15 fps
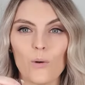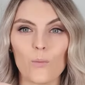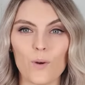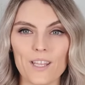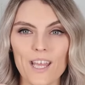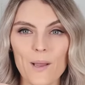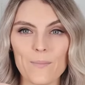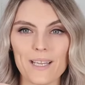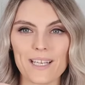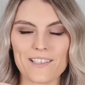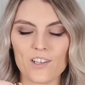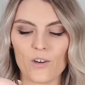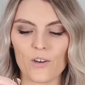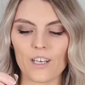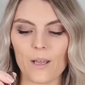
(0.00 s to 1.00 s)
With our base
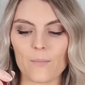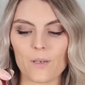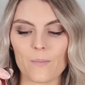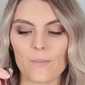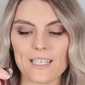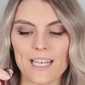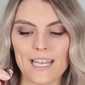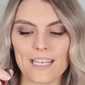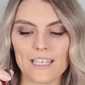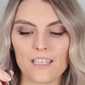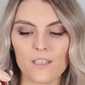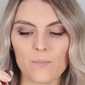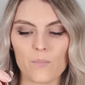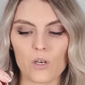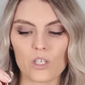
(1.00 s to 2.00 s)
coat, I'm going to be taking
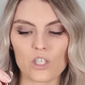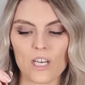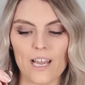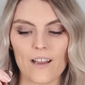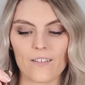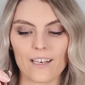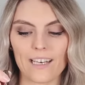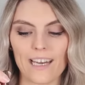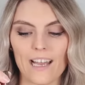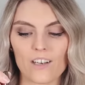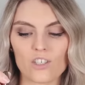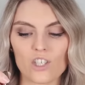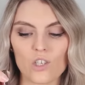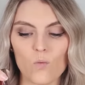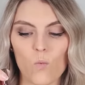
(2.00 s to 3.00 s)
the brush out and
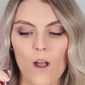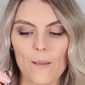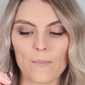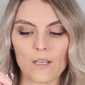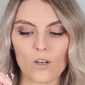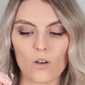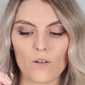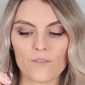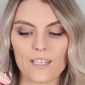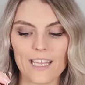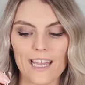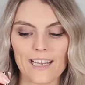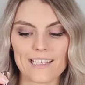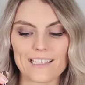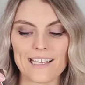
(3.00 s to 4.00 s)
actually wiping off the
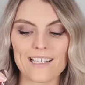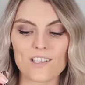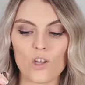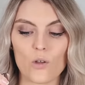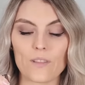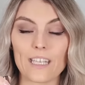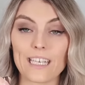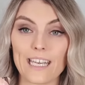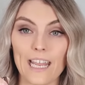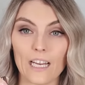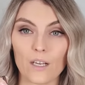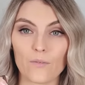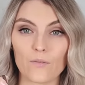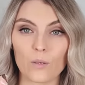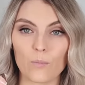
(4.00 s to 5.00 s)
excess on the neck
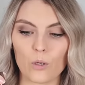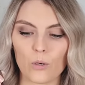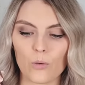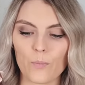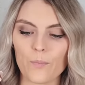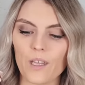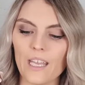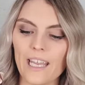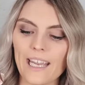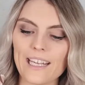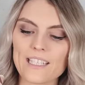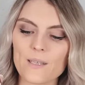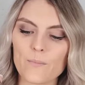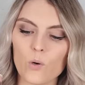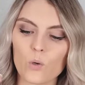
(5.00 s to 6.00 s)
of the bottle.
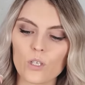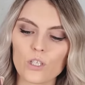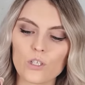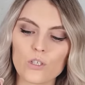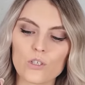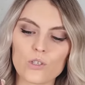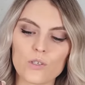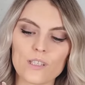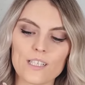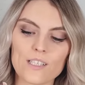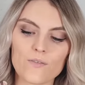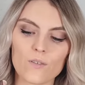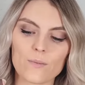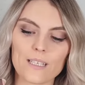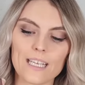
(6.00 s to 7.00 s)
It's important you do this
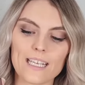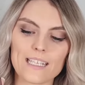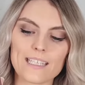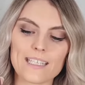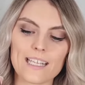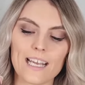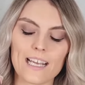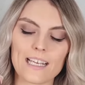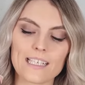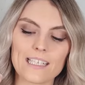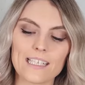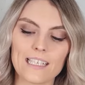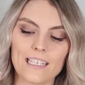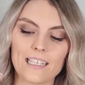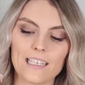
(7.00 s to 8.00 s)
from the inside
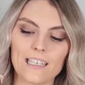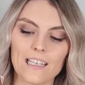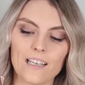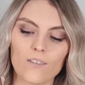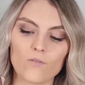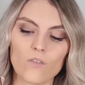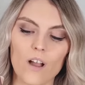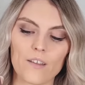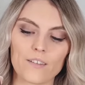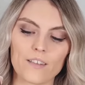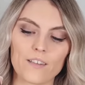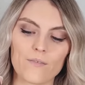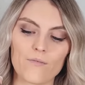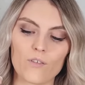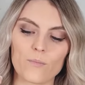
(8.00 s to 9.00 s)
rather
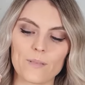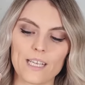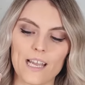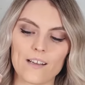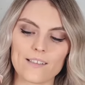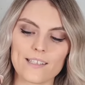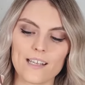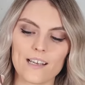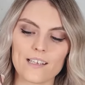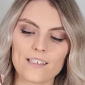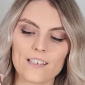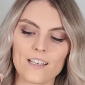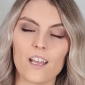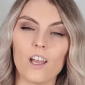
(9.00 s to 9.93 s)
than from the outside.